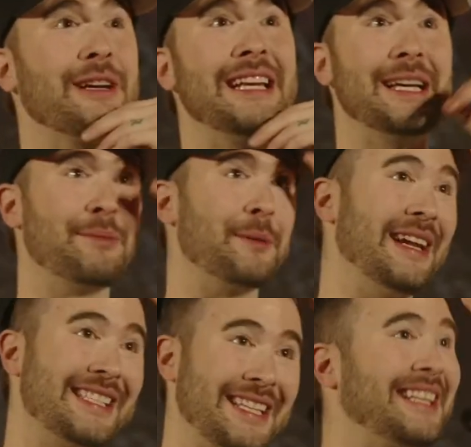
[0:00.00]
it, but
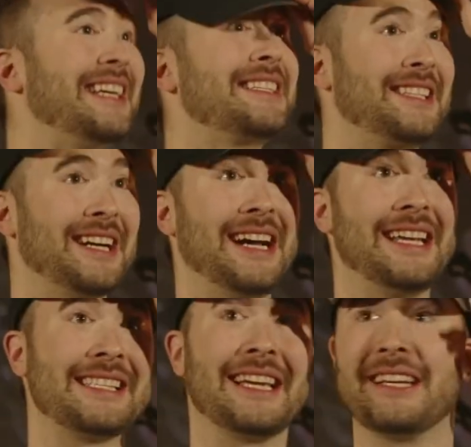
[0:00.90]
basically he's
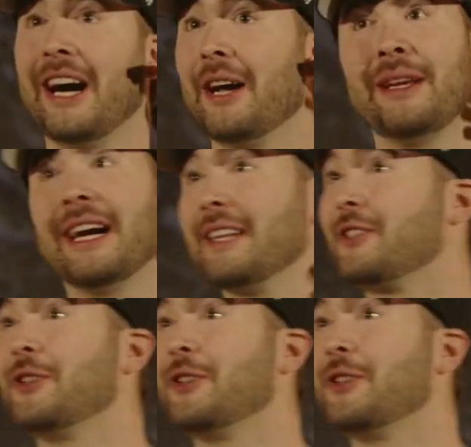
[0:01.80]
like, God, we got to do